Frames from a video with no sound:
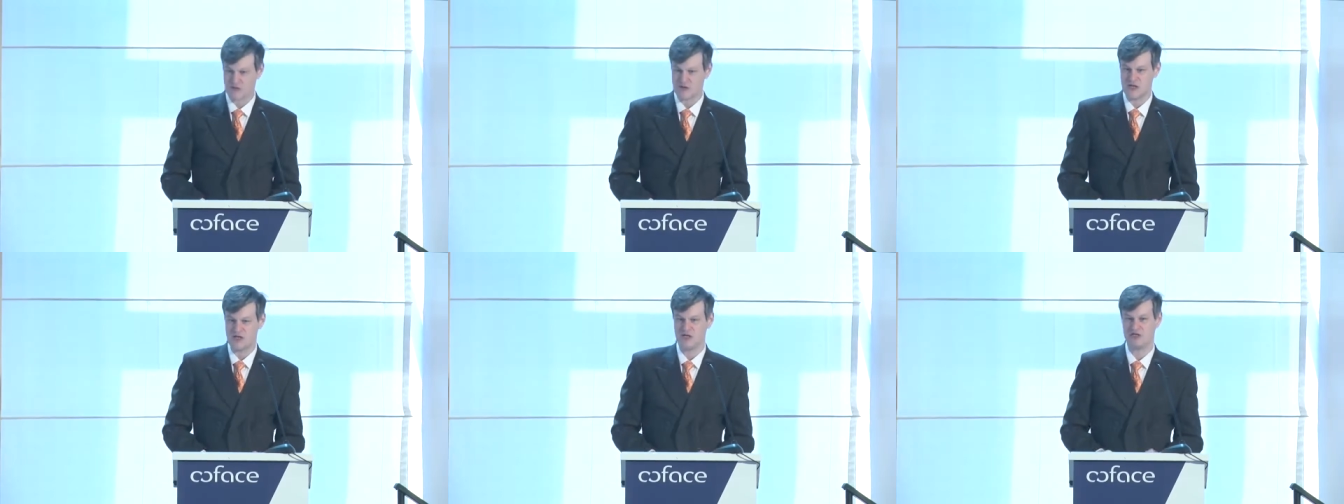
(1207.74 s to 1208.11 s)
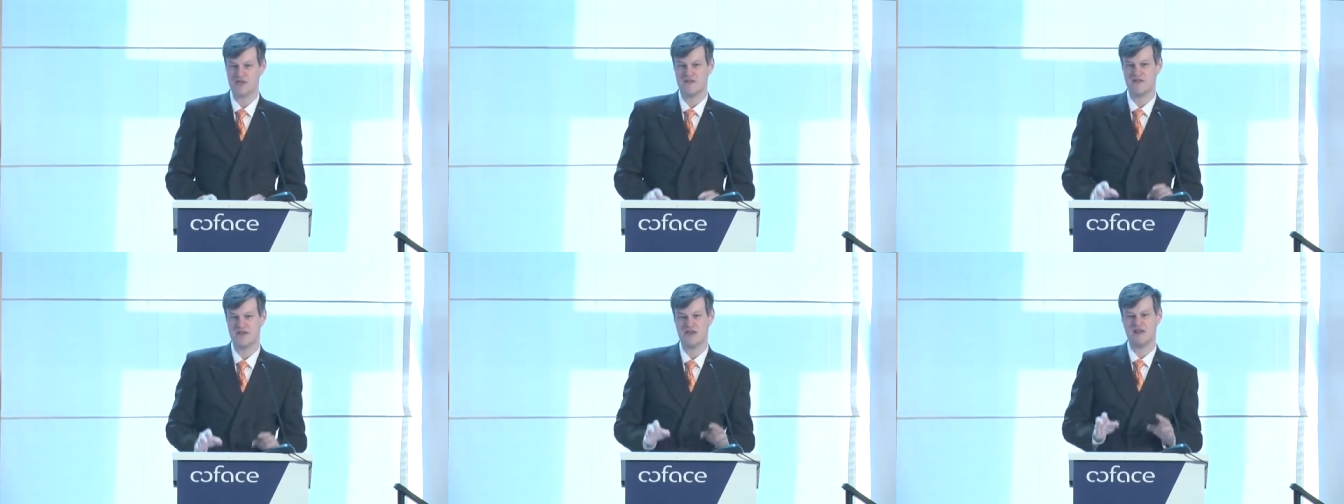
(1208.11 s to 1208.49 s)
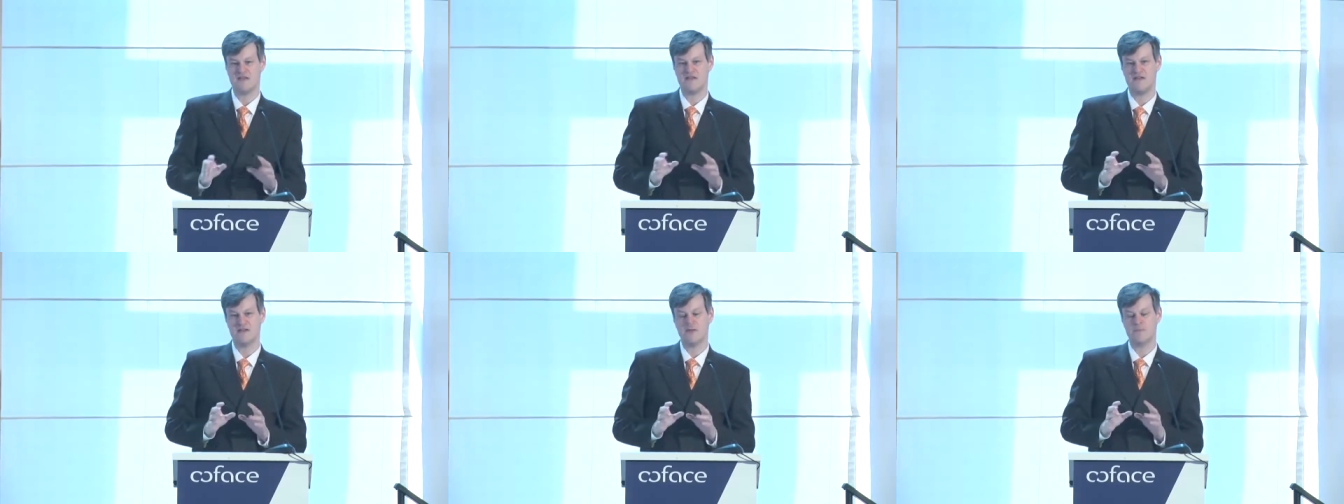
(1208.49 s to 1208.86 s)
Manish. The,
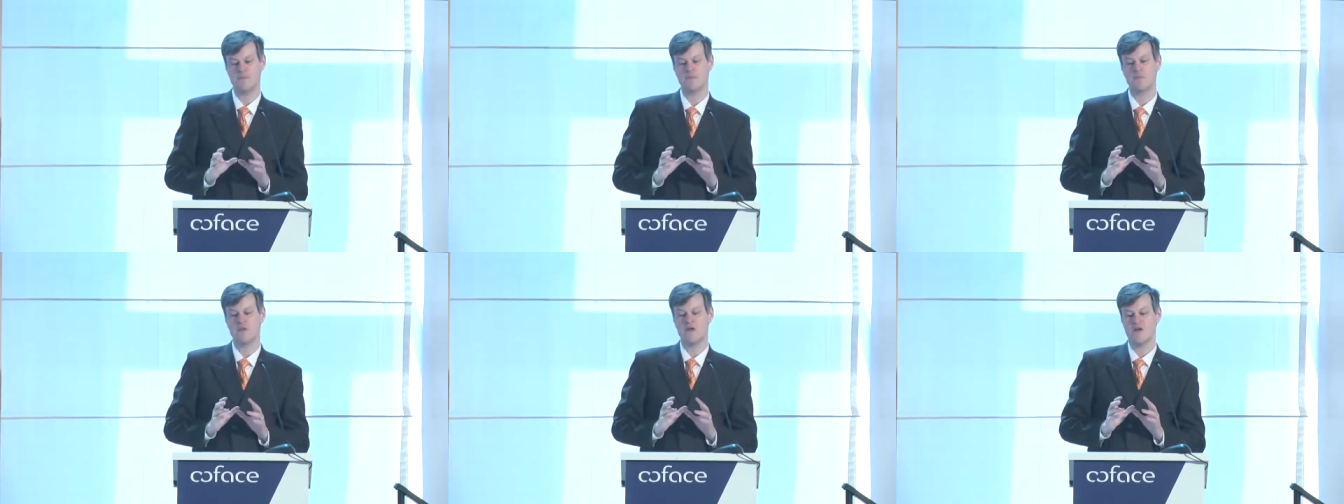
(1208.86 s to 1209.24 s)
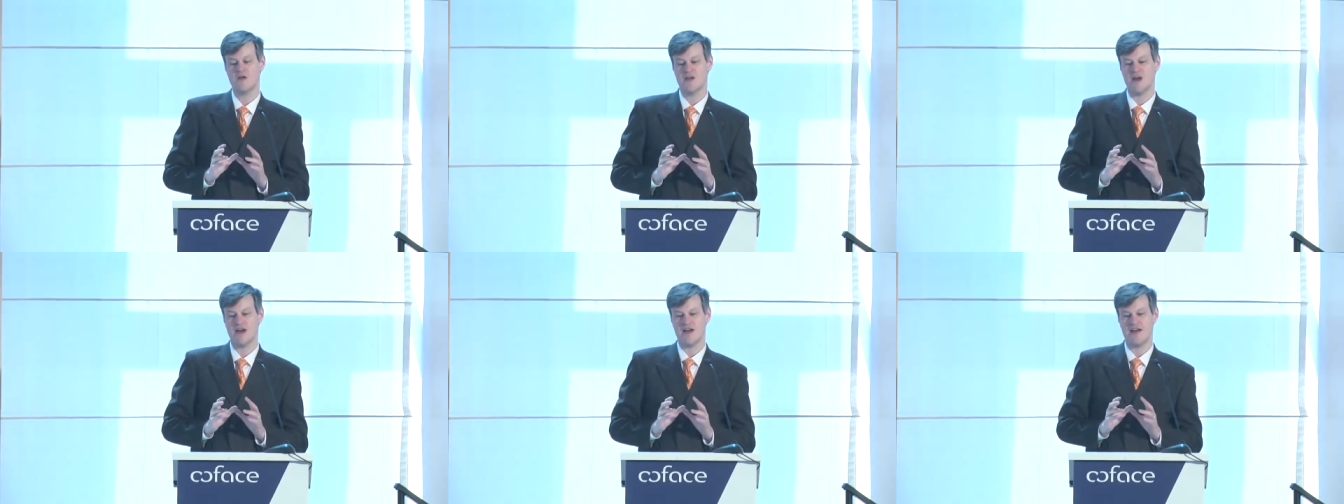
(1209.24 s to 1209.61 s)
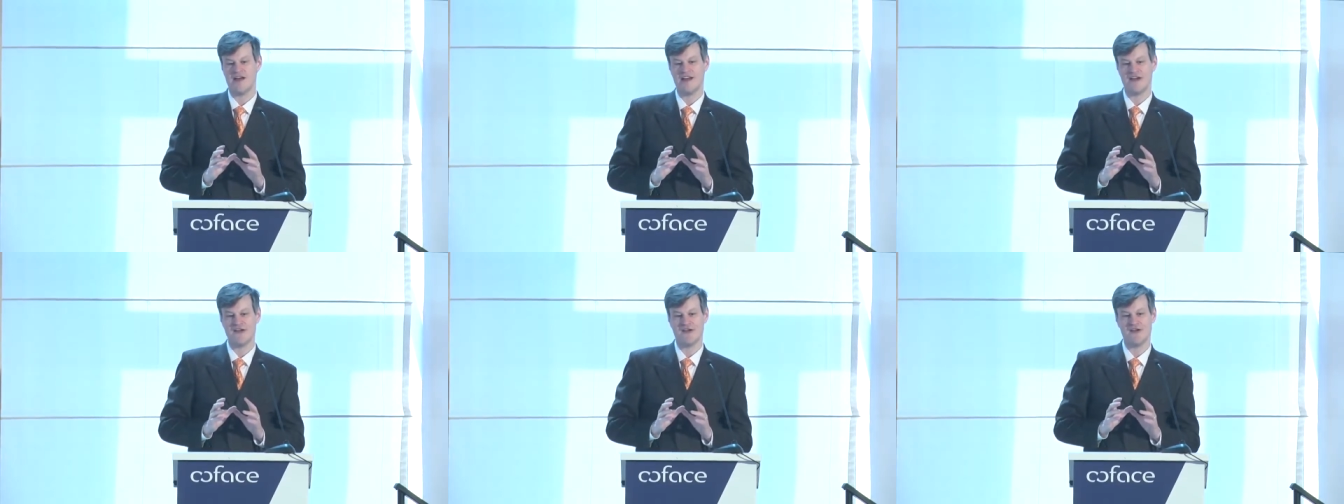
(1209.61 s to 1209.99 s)
the,
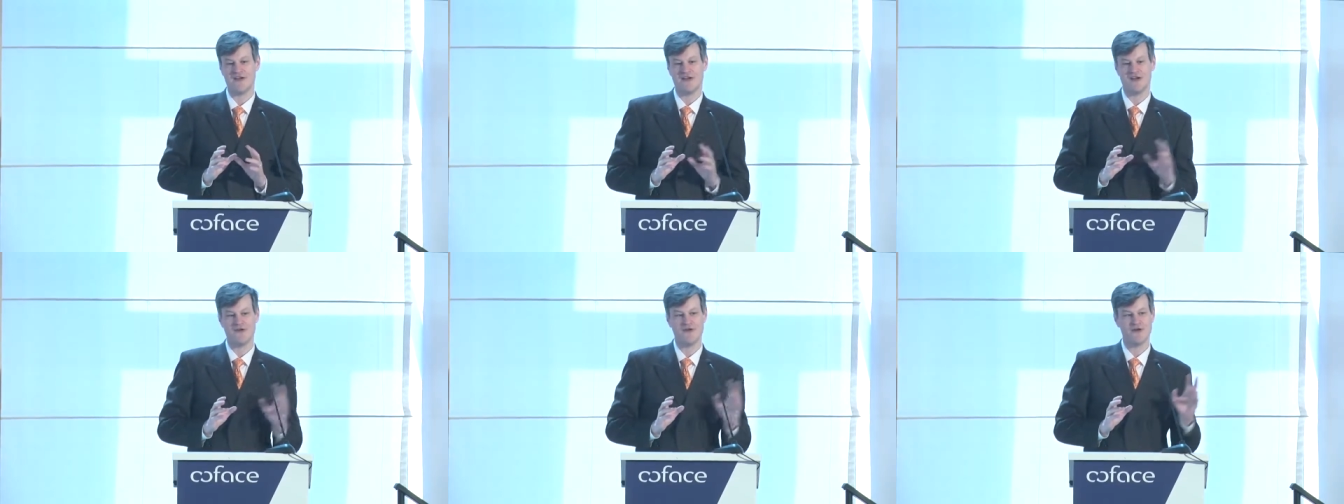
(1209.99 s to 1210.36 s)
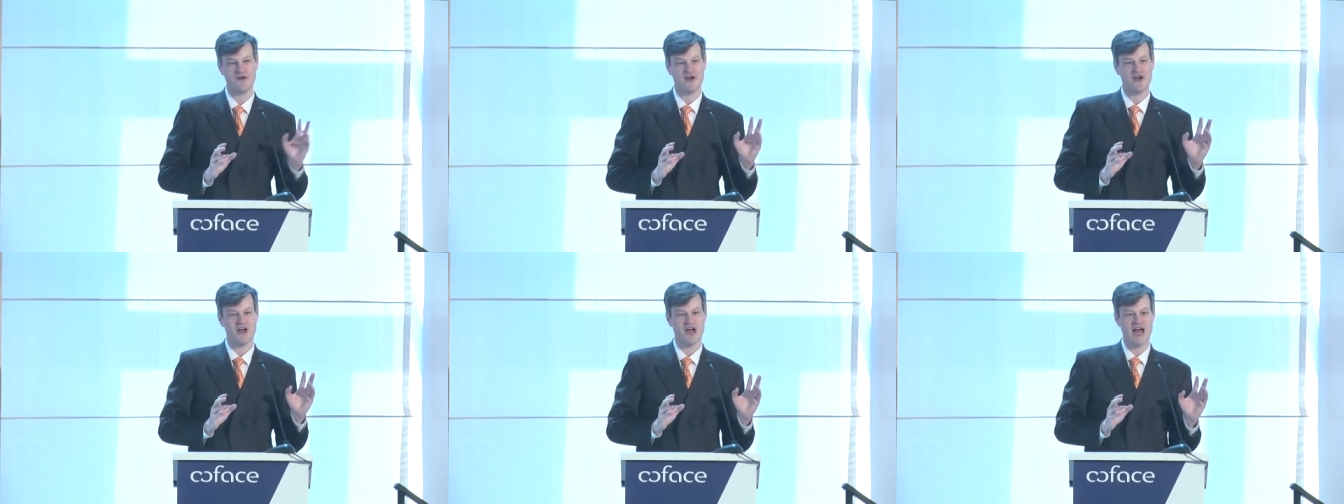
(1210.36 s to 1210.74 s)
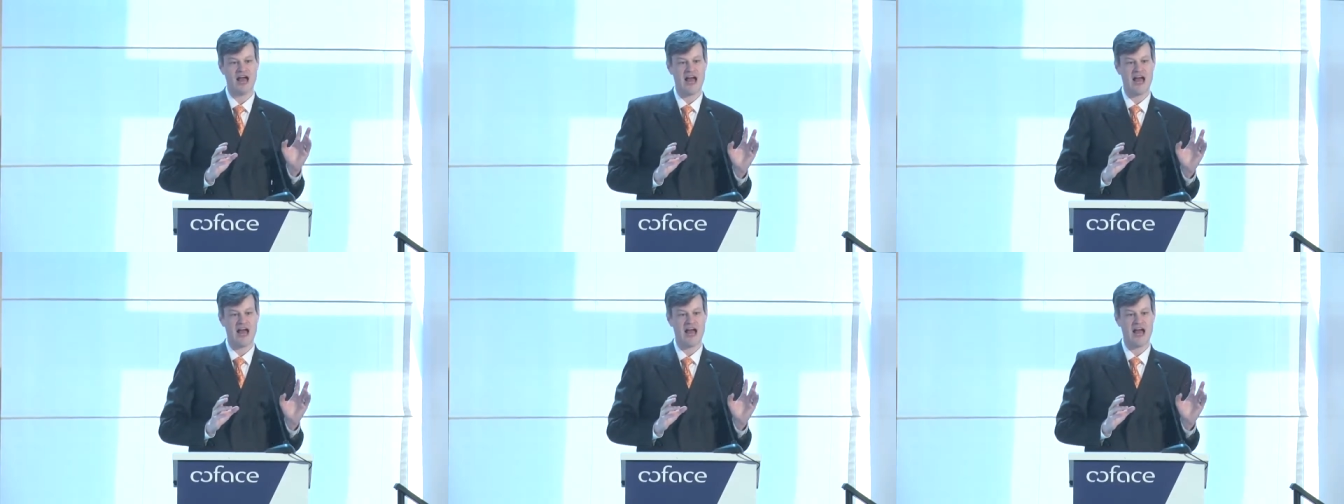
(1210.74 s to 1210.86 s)
uh,